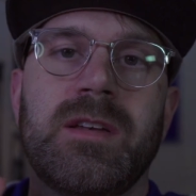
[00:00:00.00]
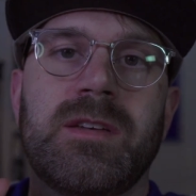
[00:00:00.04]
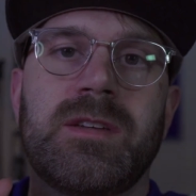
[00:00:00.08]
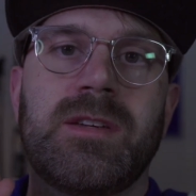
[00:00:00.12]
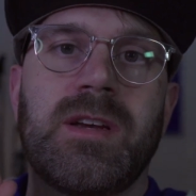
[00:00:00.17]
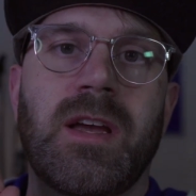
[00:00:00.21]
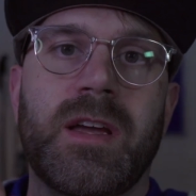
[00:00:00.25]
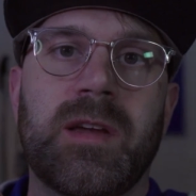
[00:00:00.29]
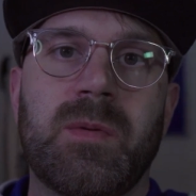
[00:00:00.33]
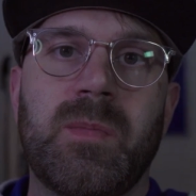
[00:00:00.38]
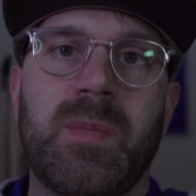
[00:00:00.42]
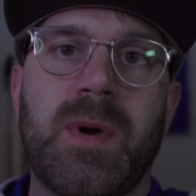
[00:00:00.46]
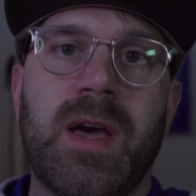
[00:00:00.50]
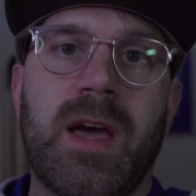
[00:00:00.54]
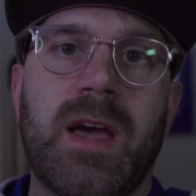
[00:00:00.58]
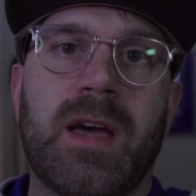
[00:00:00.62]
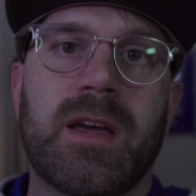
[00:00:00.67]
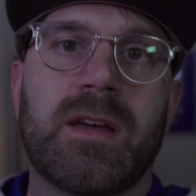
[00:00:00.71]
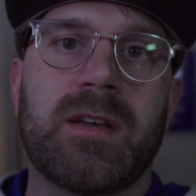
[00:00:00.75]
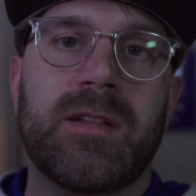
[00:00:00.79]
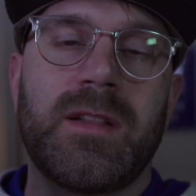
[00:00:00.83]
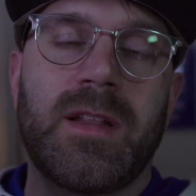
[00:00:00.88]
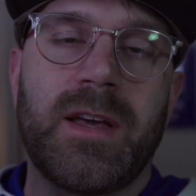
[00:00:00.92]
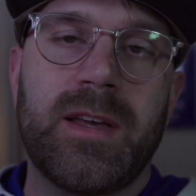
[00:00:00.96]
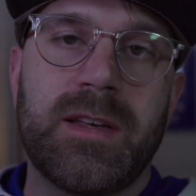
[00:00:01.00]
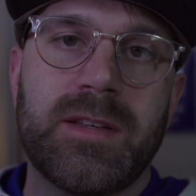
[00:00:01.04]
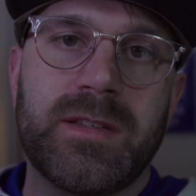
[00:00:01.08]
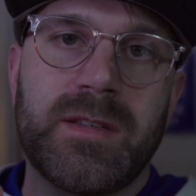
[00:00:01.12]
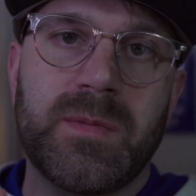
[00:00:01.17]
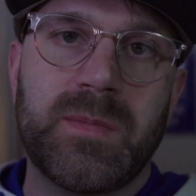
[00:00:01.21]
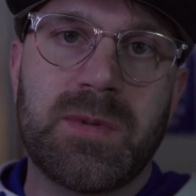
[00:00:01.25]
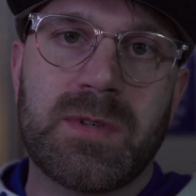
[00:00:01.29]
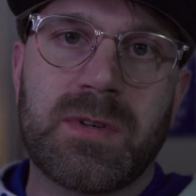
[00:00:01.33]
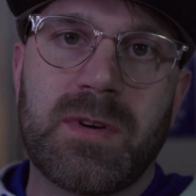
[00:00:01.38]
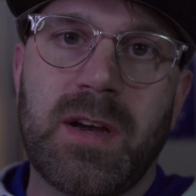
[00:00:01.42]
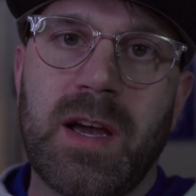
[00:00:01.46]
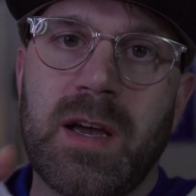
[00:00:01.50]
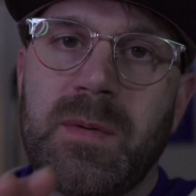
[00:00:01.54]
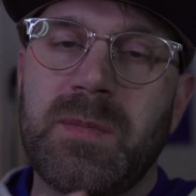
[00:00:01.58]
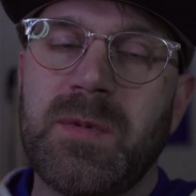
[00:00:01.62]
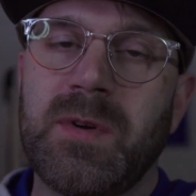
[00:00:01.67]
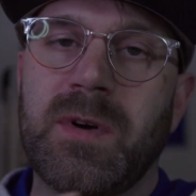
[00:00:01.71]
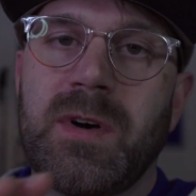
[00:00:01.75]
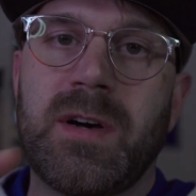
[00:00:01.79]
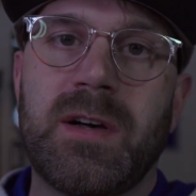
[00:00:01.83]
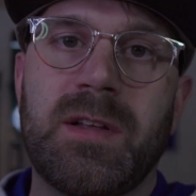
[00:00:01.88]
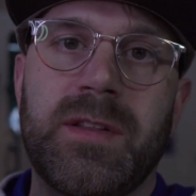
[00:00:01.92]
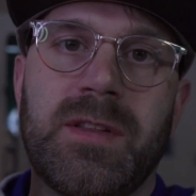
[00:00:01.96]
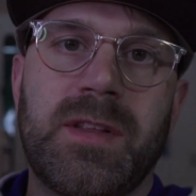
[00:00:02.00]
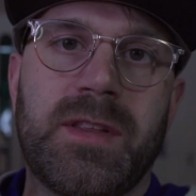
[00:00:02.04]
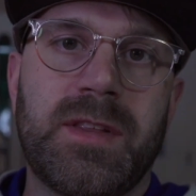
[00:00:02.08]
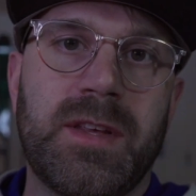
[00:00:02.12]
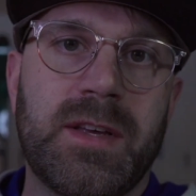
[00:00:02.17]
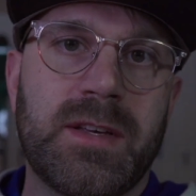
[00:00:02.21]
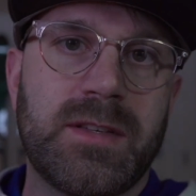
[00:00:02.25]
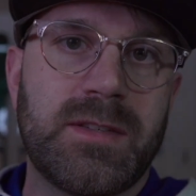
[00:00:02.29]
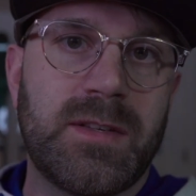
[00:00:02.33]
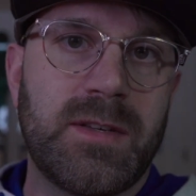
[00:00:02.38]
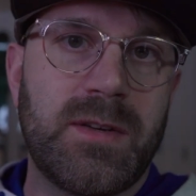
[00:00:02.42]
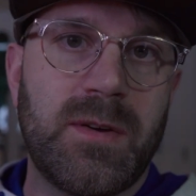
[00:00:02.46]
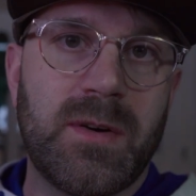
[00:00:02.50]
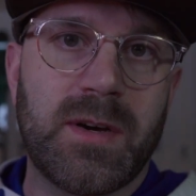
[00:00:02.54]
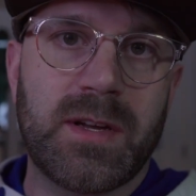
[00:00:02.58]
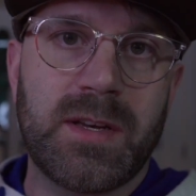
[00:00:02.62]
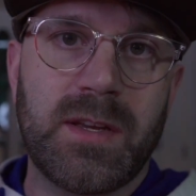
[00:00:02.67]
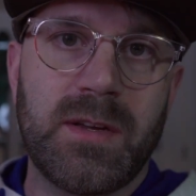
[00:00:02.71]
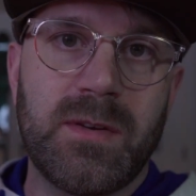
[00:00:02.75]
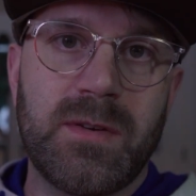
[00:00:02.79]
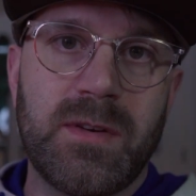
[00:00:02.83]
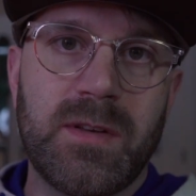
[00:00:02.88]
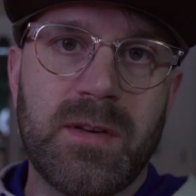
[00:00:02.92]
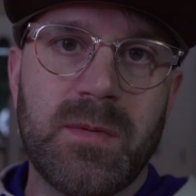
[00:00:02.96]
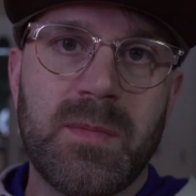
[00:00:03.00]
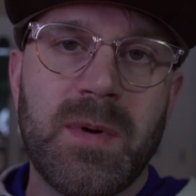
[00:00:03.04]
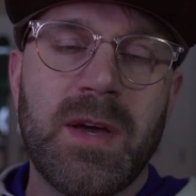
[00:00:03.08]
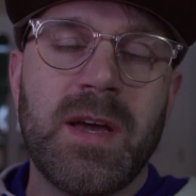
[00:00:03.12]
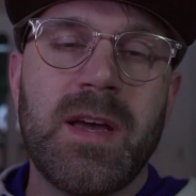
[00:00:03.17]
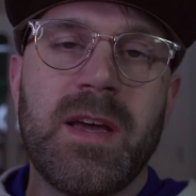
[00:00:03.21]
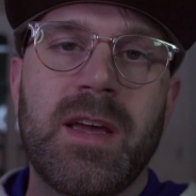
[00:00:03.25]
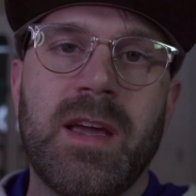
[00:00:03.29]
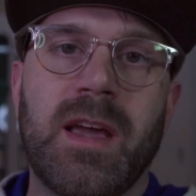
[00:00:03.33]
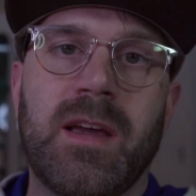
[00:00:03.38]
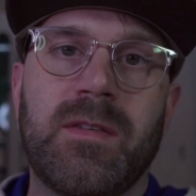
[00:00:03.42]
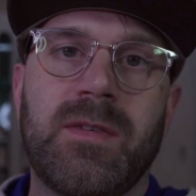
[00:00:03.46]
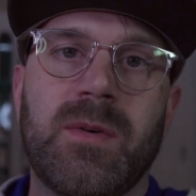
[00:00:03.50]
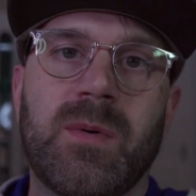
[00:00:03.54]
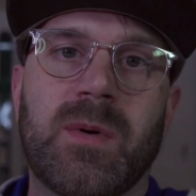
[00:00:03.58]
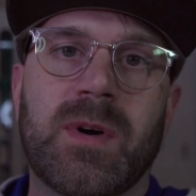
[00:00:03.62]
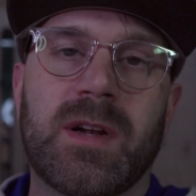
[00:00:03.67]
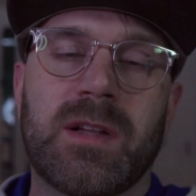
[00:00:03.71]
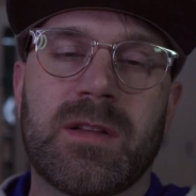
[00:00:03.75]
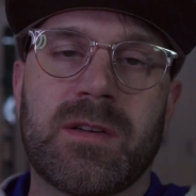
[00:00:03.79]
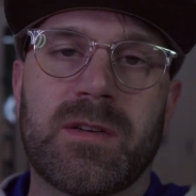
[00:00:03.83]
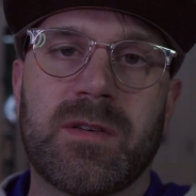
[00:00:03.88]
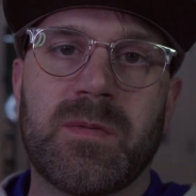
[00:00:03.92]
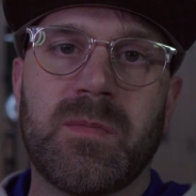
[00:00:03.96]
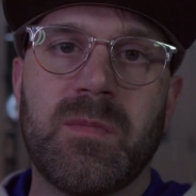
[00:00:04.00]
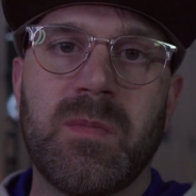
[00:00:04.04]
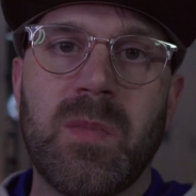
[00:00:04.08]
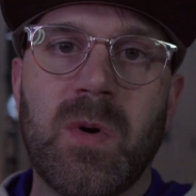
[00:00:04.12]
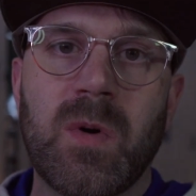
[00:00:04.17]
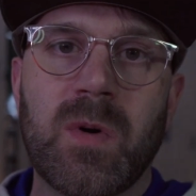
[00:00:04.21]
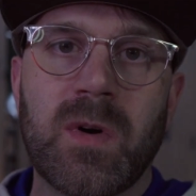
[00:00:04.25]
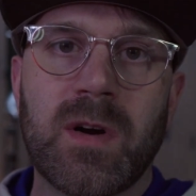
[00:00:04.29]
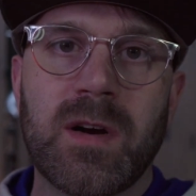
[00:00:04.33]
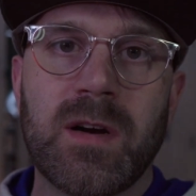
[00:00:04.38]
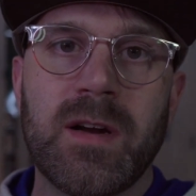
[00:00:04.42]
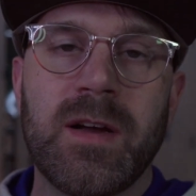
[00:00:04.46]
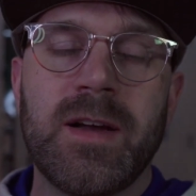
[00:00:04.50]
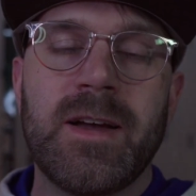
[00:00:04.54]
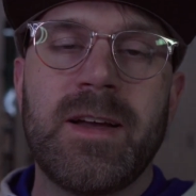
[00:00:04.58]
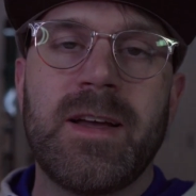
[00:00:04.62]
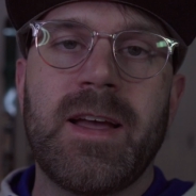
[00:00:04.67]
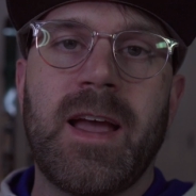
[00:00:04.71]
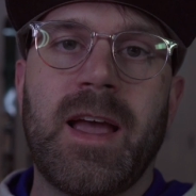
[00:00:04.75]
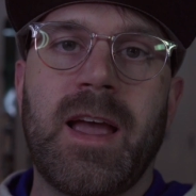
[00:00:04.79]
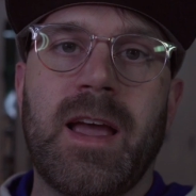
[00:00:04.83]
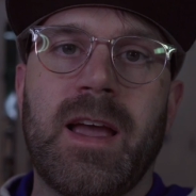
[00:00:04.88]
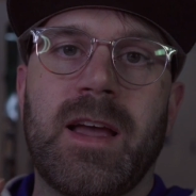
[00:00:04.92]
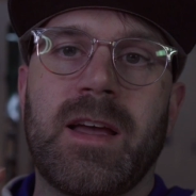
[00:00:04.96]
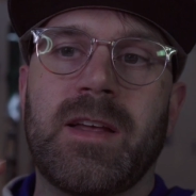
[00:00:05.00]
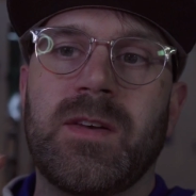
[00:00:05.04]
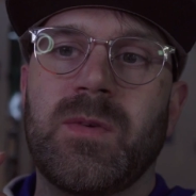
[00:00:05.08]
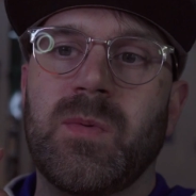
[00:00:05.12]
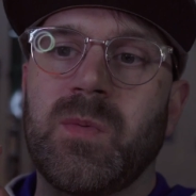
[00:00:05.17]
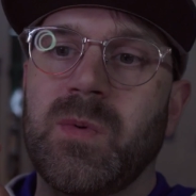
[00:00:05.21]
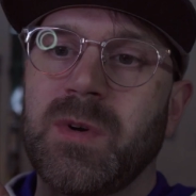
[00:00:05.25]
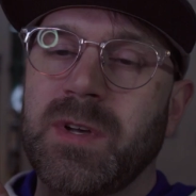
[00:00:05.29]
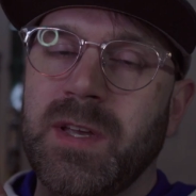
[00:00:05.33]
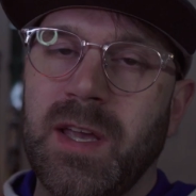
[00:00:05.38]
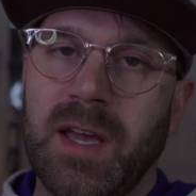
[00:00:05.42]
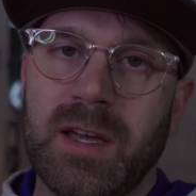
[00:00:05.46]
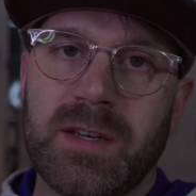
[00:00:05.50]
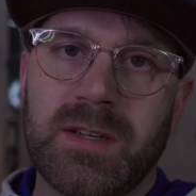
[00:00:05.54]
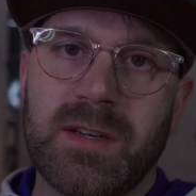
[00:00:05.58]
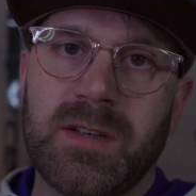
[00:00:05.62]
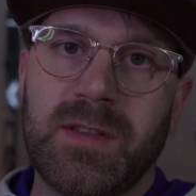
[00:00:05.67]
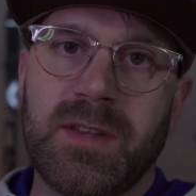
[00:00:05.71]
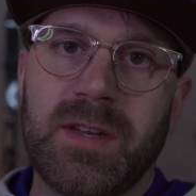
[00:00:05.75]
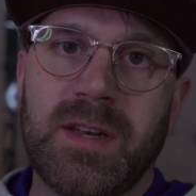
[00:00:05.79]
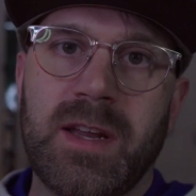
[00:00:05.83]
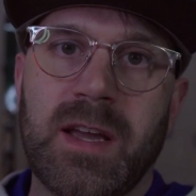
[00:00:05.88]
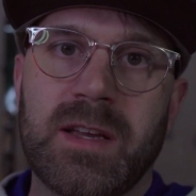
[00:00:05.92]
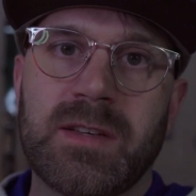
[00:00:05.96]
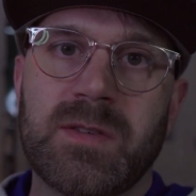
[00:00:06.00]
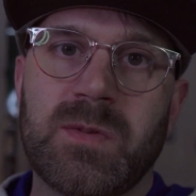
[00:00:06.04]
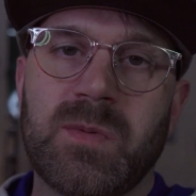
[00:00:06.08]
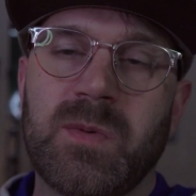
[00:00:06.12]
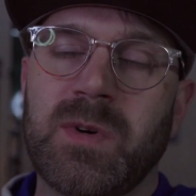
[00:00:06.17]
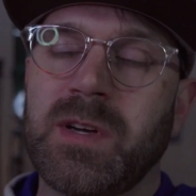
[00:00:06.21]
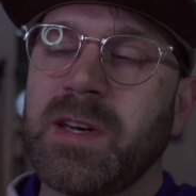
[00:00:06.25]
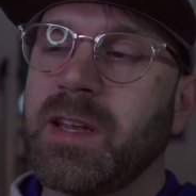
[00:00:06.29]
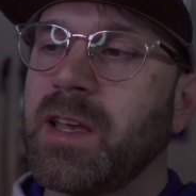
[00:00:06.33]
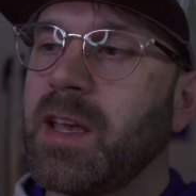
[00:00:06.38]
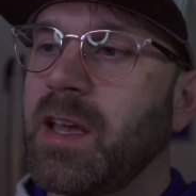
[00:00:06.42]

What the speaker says: check back, like, subscribe, do all the things you do on YouTube if you want to learn more, and we'll catch you in the next one.